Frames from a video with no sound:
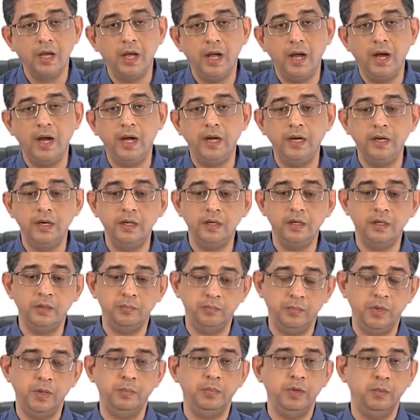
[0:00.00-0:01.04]
And
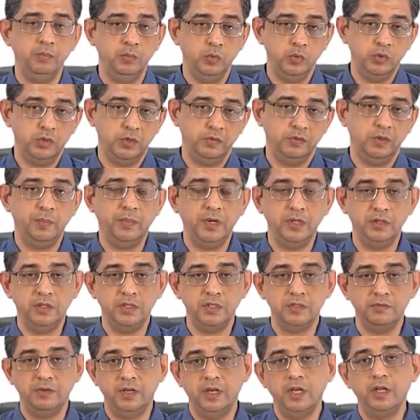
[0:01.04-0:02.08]
maybe most of the
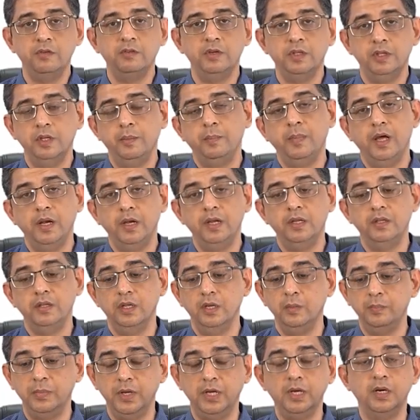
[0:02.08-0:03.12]
mothers, whenever they panic,
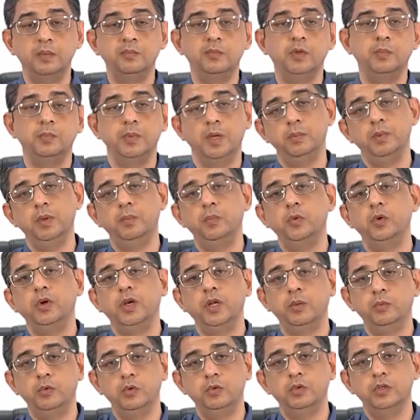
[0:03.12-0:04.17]
they'll pick up the baby, put
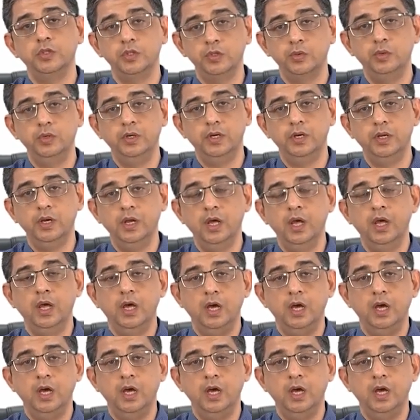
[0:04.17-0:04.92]
him to the shoulder.